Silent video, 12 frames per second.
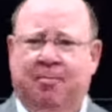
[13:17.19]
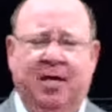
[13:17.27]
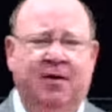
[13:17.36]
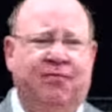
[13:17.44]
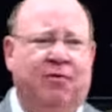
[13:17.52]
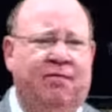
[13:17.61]

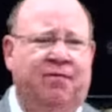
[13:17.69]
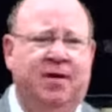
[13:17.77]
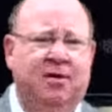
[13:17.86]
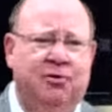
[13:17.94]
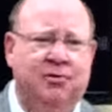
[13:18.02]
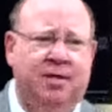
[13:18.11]
being
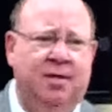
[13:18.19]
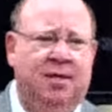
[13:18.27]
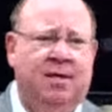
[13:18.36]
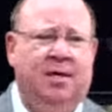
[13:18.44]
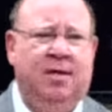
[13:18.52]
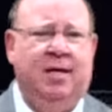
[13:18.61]
fulfilled
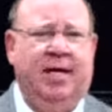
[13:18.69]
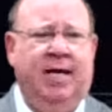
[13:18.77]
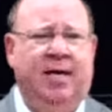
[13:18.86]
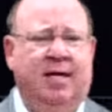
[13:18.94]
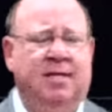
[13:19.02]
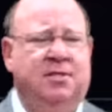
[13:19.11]

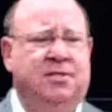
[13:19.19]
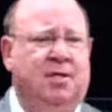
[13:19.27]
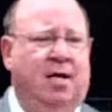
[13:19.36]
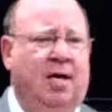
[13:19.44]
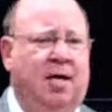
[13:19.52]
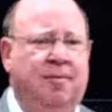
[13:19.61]
in
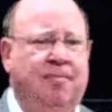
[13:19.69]
his